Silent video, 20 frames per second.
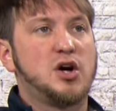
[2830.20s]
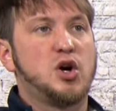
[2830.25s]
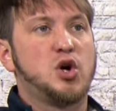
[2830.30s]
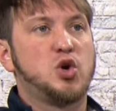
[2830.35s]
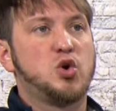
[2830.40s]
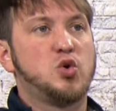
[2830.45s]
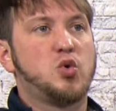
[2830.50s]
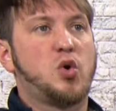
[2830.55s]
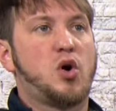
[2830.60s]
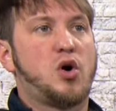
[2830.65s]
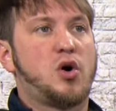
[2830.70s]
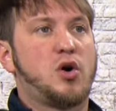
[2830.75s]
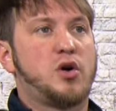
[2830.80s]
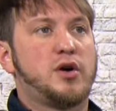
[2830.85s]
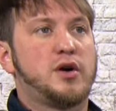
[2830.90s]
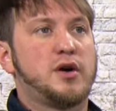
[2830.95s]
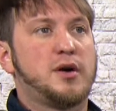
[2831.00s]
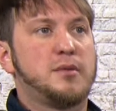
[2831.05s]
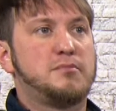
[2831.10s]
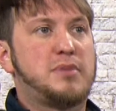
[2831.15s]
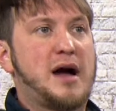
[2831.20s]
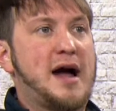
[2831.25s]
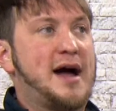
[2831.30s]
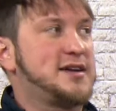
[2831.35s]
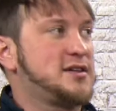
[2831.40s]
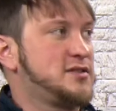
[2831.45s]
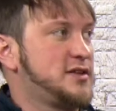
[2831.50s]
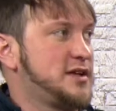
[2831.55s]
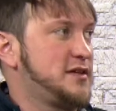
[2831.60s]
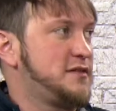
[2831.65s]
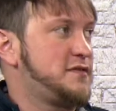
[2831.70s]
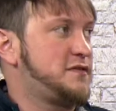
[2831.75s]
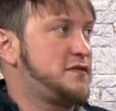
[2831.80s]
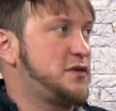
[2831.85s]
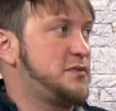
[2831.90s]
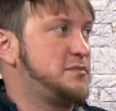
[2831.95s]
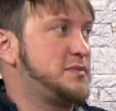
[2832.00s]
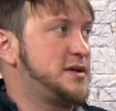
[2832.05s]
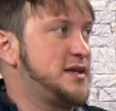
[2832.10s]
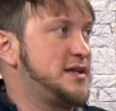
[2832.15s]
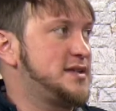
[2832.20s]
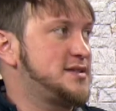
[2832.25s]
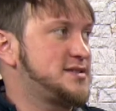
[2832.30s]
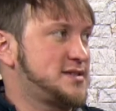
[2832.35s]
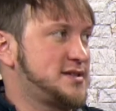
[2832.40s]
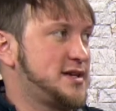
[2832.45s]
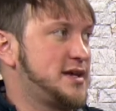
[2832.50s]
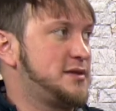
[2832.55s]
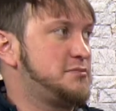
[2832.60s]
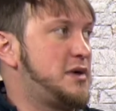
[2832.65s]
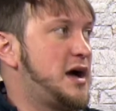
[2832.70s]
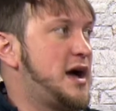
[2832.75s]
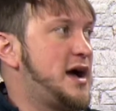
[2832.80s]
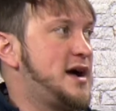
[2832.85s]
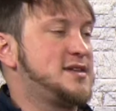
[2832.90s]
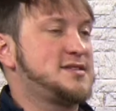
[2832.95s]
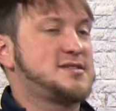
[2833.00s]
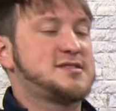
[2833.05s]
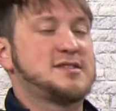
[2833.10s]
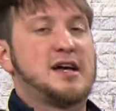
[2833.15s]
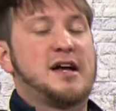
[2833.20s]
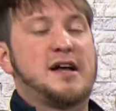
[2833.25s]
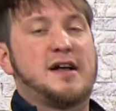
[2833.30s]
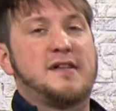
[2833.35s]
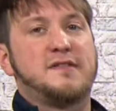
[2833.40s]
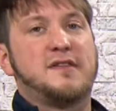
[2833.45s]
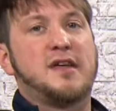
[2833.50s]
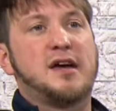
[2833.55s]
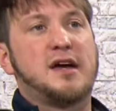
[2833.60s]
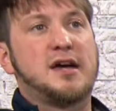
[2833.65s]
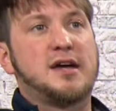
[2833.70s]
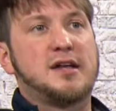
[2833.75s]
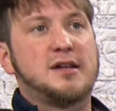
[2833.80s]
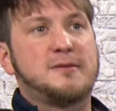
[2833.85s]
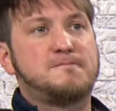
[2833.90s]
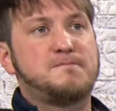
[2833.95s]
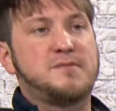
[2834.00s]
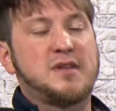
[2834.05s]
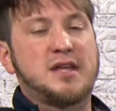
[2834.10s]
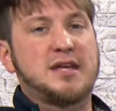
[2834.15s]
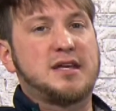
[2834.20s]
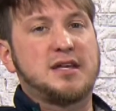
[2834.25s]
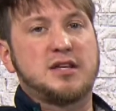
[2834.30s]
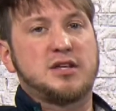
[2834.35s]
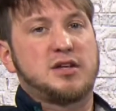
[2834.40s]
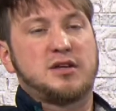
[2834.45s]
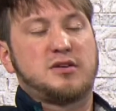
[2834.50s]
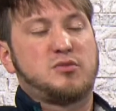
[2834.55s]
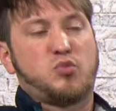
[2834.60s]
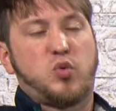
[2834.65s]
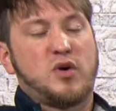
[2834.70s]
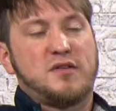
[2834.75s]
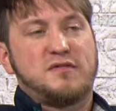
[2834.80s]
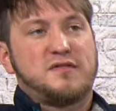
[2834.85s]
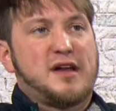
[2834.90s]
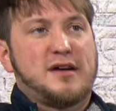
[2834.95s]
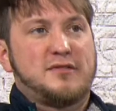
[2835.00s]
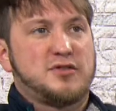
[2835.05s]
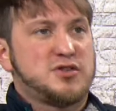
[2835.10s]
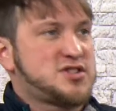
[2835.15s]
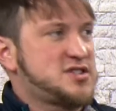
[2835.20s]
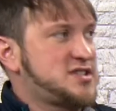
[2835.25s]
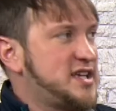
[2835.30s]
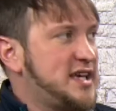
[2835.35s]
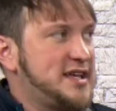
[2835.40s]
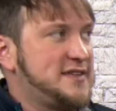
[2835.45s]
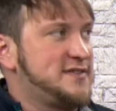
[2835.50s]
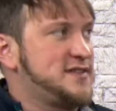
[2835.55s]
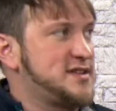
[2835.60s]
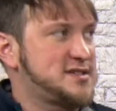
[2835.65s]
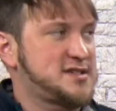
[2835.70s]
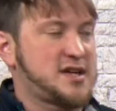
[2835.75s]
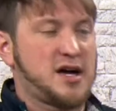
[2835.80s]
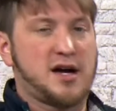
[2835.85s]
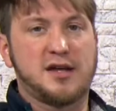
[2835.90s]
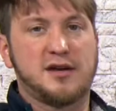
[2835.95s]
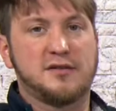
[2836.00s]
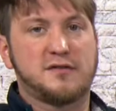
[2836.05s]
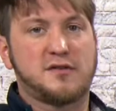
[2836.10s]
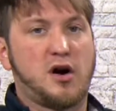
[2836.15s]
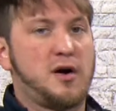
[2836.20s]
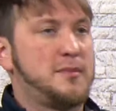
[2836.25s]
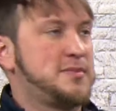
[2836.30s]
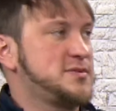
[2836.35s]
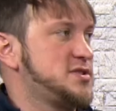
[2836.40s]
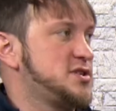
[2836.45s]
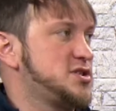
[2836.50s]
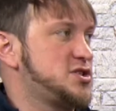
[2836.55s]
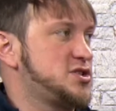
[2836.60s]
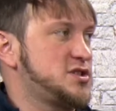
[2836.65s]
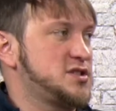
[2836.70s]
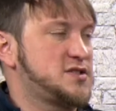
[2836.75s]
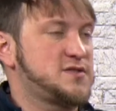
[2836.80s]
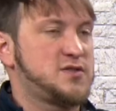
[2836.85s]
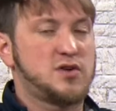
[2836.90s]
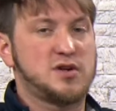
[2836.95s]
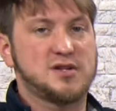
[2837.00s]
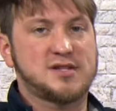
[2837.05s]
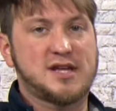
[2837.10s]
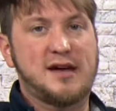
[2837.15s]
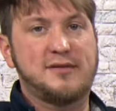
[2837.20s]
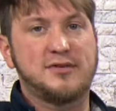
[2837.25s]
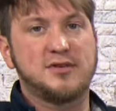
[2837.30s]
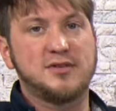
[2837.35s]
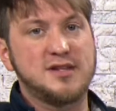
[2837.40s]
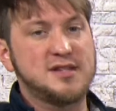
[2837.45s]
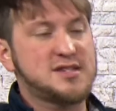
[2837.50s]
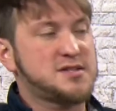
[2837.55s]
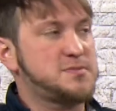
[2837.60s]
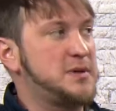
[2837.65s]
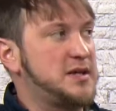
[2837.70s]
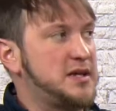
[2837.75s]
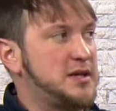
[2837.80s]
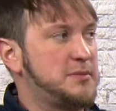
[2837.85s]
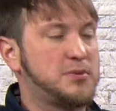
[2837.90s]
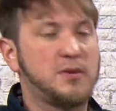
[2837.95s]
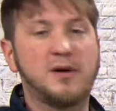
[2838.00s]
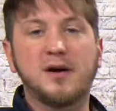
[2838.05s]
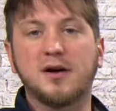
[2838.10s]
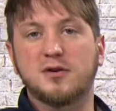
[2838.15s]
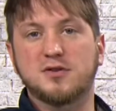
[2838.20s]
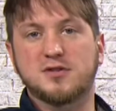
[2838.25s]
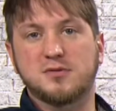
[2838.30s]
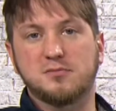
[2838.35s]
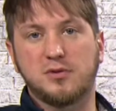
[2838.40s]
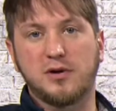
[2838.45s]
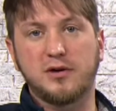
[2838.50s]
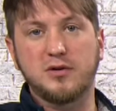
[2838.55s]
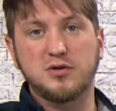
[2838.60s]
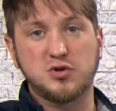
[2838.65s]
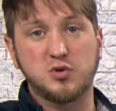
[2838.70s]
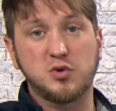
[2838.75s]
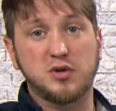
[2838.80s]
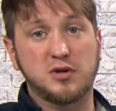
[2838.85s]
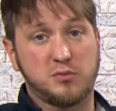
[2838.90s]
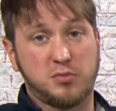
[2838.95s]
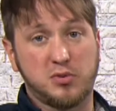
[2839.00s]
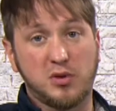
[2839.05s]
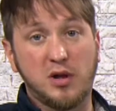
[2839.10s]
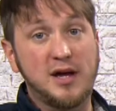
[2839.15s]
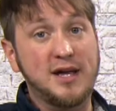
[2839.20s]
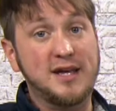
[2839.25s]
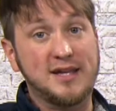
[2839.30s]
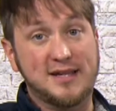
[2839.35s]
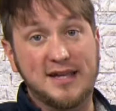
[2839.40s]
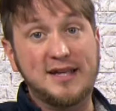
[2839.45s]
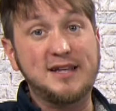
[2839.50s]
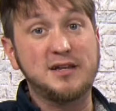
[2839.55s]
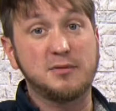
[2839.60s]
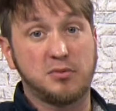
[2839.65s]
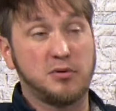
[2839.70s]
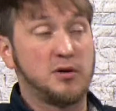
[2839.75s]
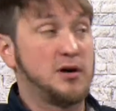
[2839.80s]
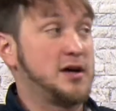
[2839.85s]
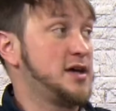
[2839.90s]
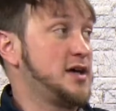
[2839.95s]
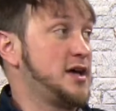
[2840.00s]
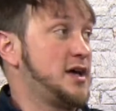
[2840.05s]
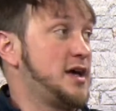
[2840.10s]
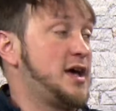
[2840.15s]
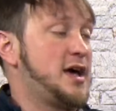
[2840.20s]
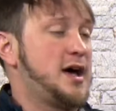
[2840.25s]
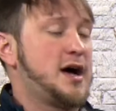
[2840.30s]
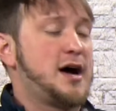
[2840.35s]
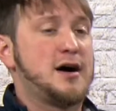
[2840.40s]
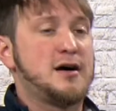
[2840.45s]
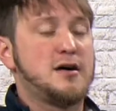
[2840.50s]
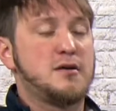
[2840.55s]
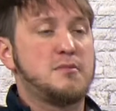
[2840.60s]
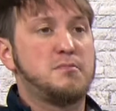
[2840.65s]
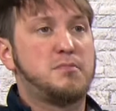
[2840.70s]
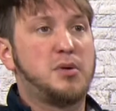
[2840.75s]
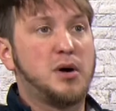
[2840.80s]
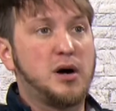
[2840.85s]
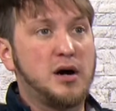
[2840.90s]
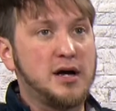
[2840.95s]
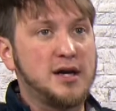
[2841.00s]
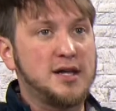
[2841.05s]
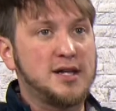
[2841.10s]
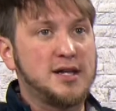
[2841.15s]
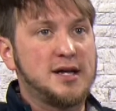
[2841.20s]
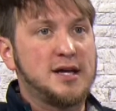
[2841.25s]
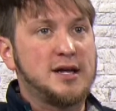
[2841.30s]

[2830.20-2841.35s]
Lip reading: who are battling for minutes and at-bats that we've never seen this kind of competition as far as having this many players and players who can play and need to play. But